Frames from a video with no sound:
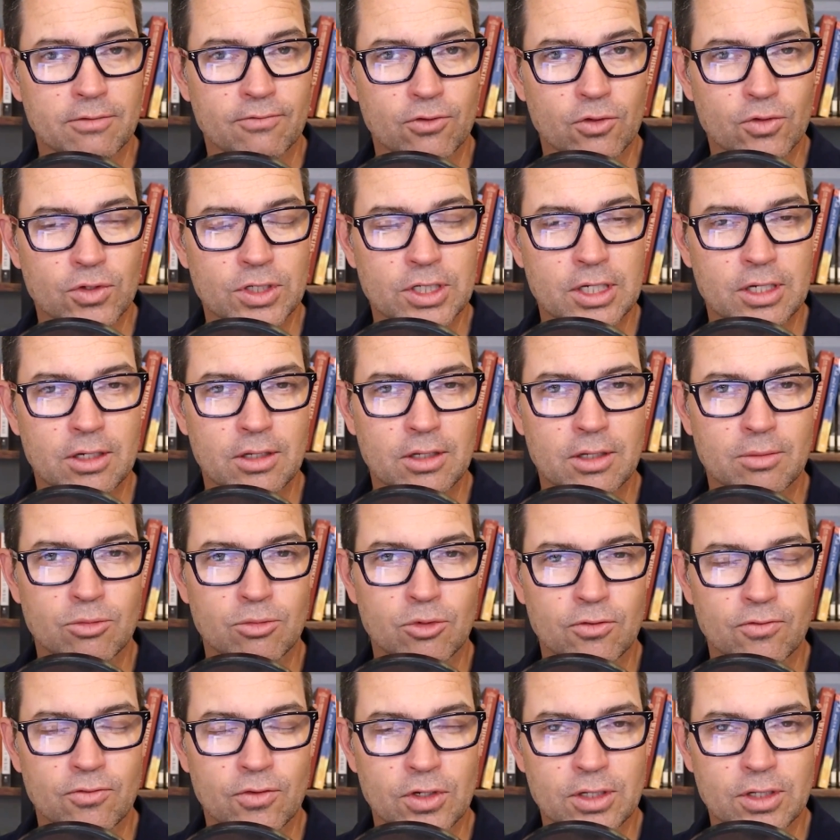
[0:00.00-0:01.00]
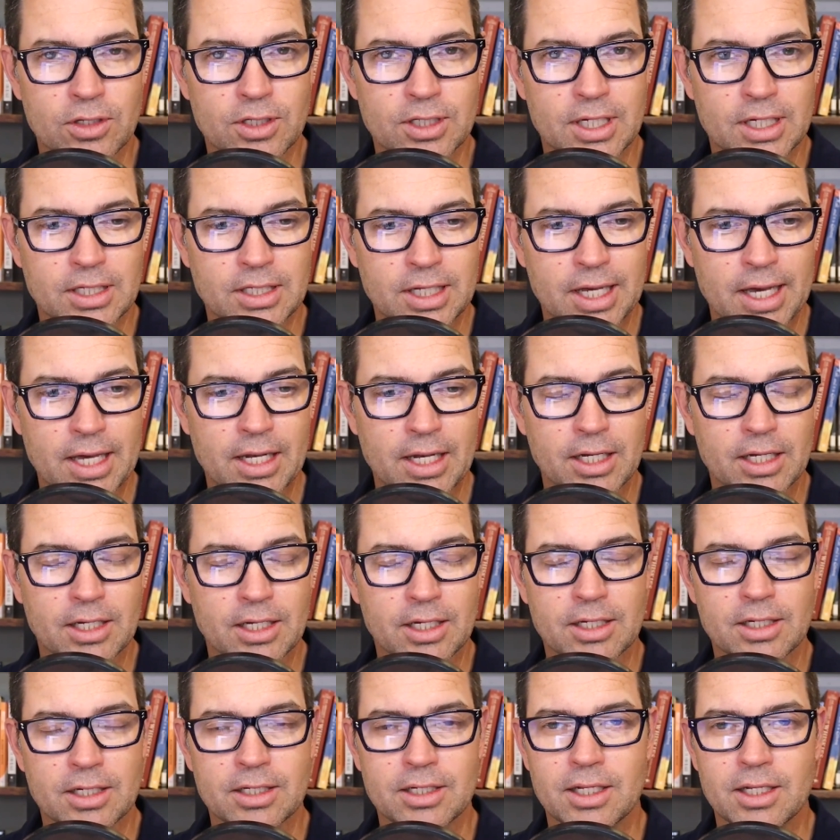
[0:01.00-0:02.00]
If you've seen the movie The
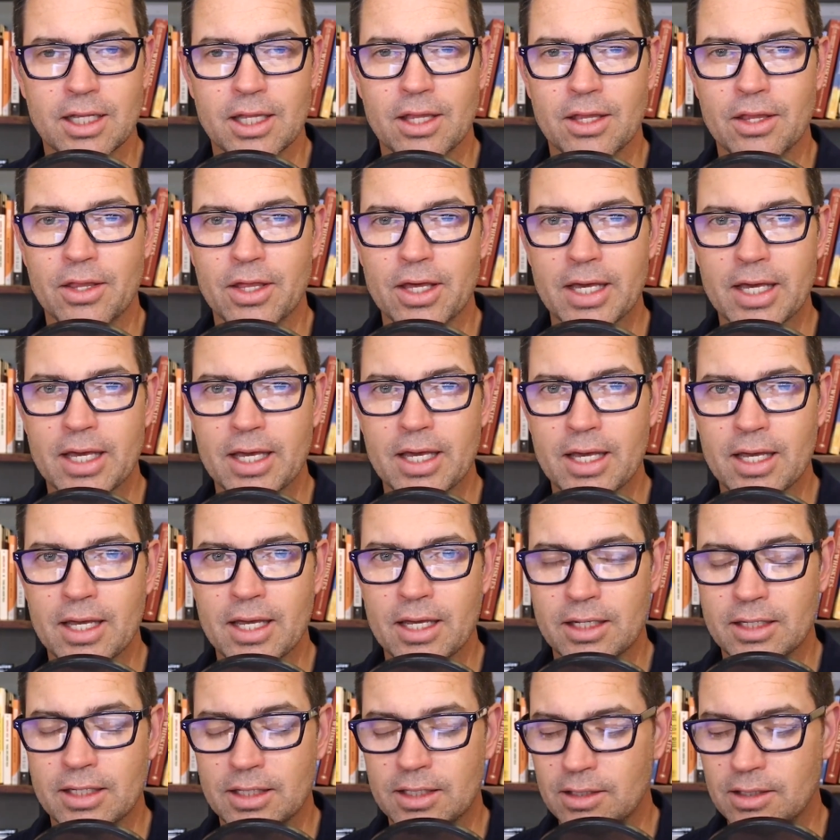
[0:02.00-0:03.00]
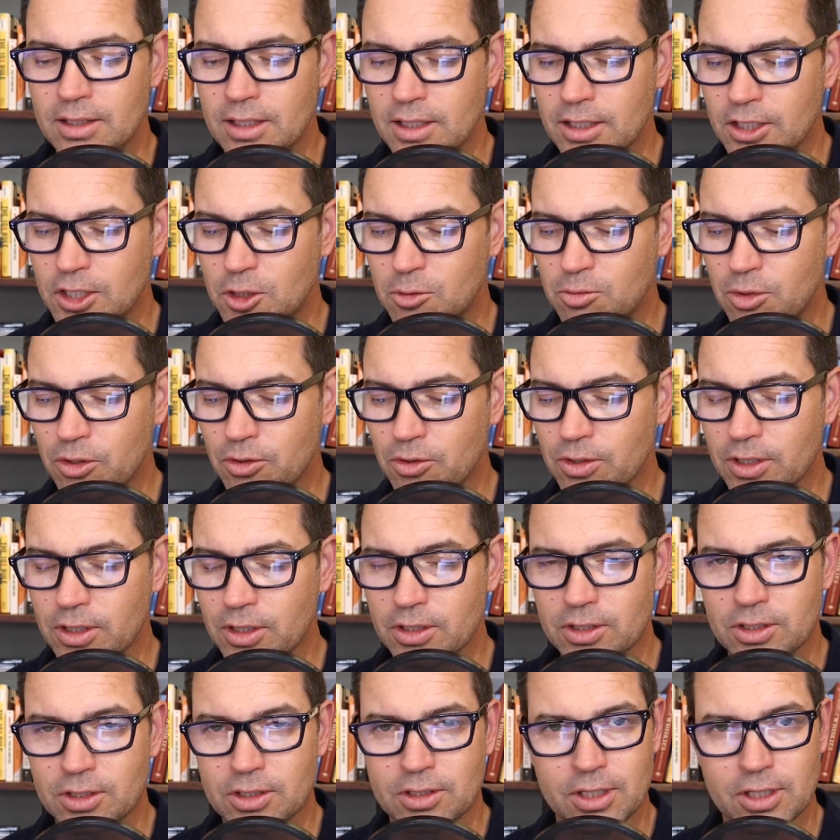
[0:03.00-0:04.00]
Titanic, they
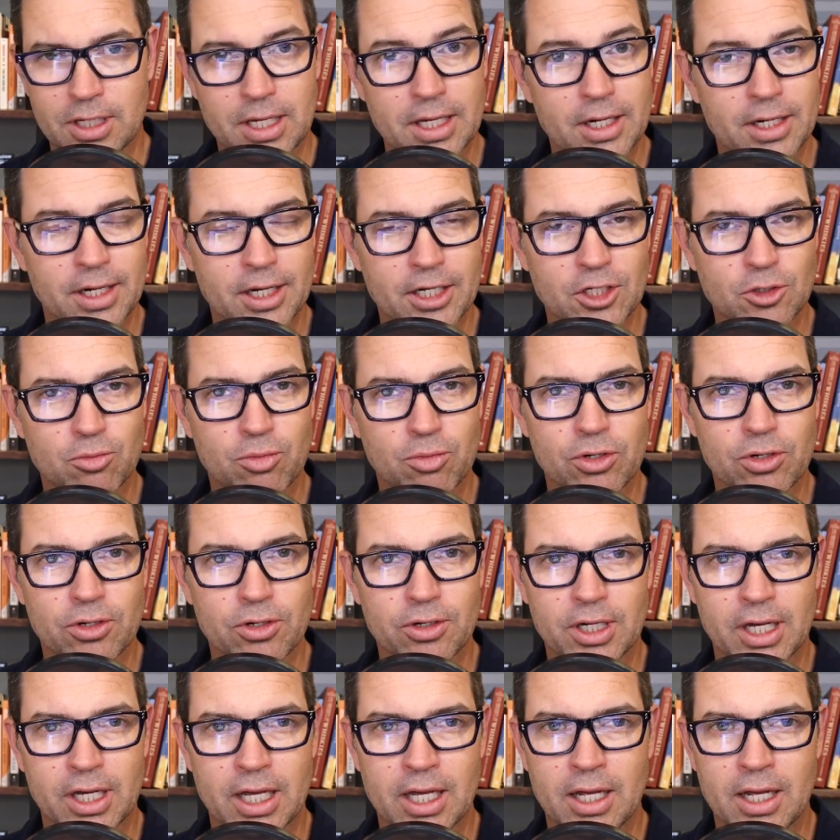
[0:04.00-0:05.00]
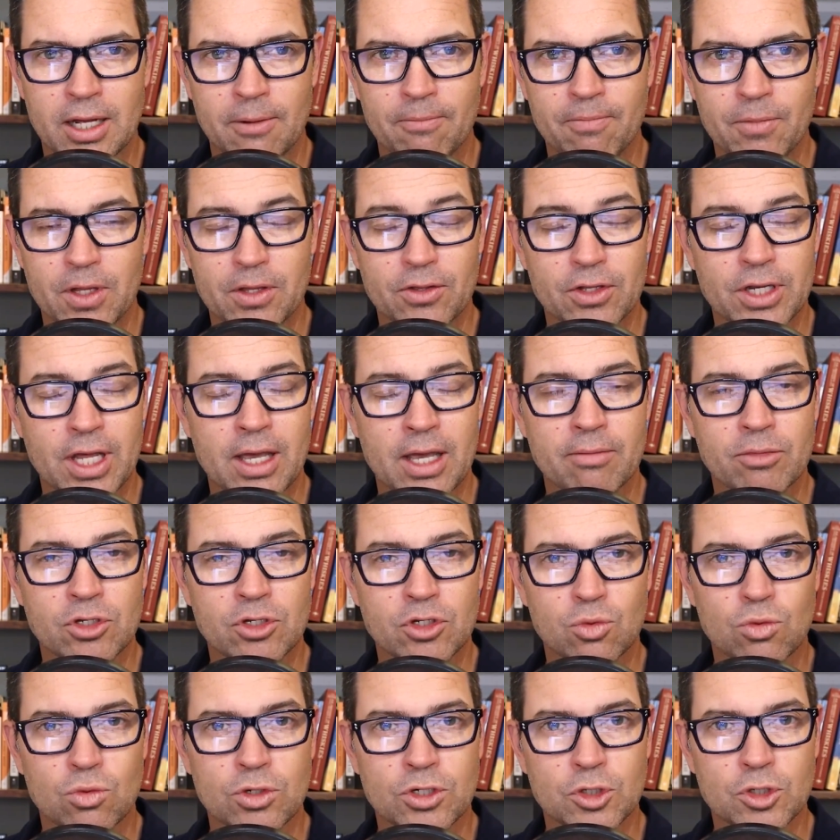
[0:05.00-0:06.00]
hit an iceberg, and the
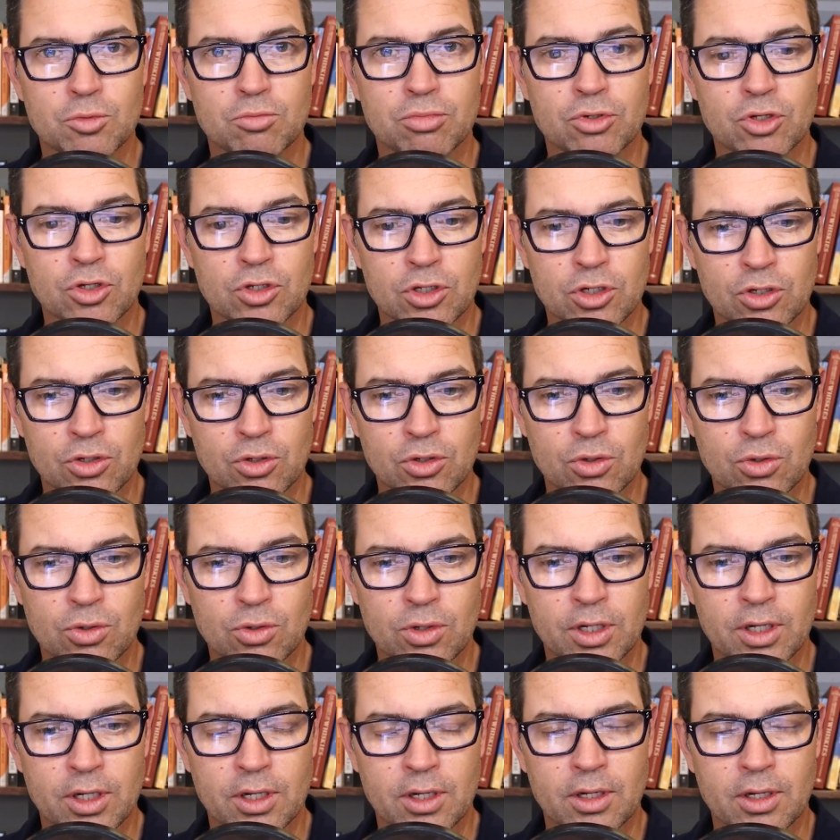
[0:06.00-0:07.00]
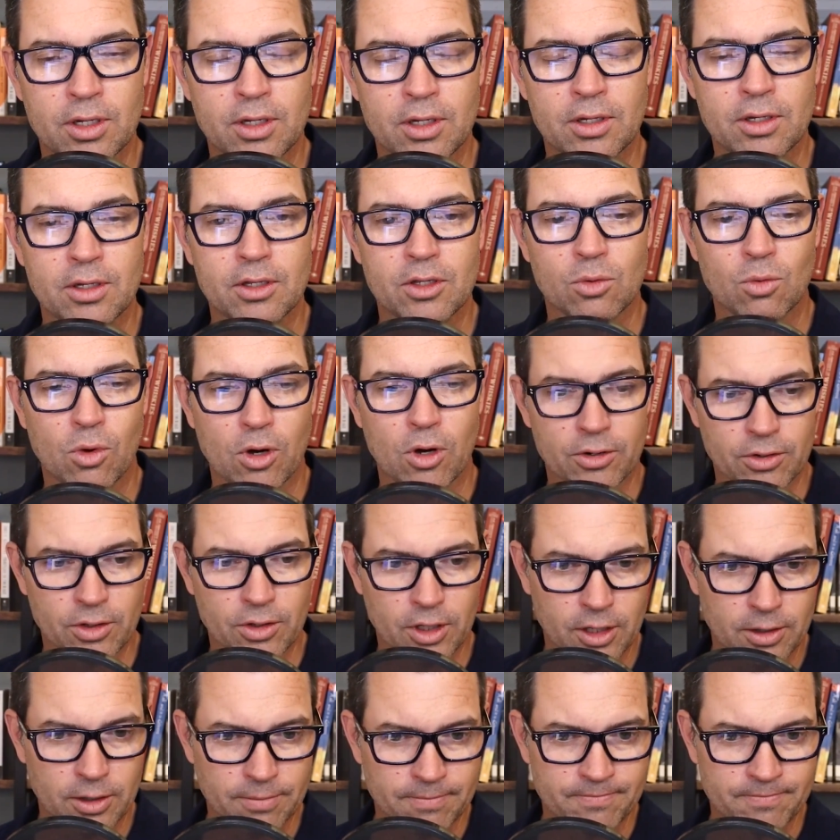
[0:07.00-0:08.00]
damage was below the
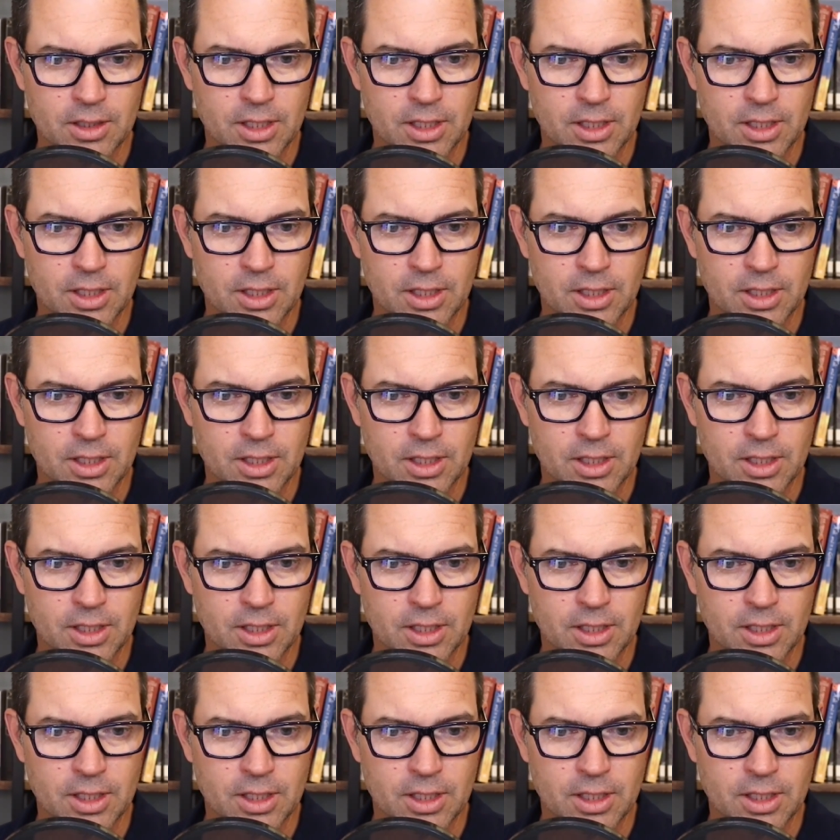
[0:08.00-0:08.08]
waterline.